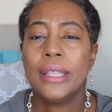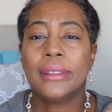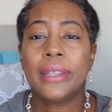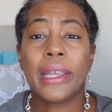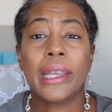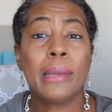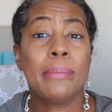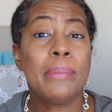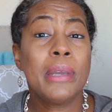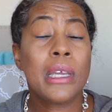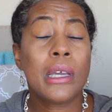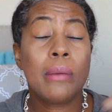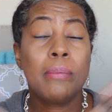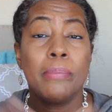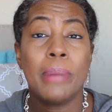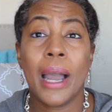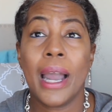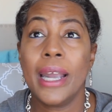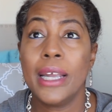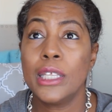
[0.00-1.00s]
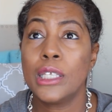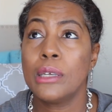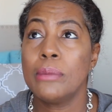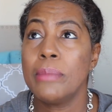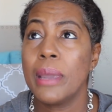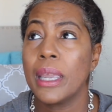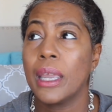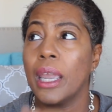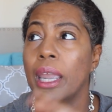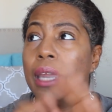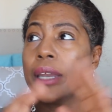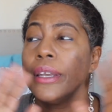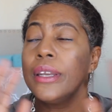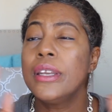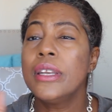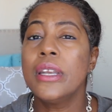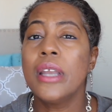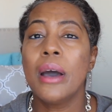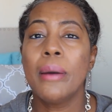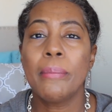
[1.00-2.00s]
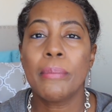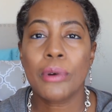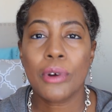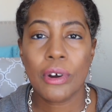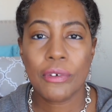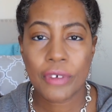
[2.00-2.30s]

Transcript: They can be combined to make a number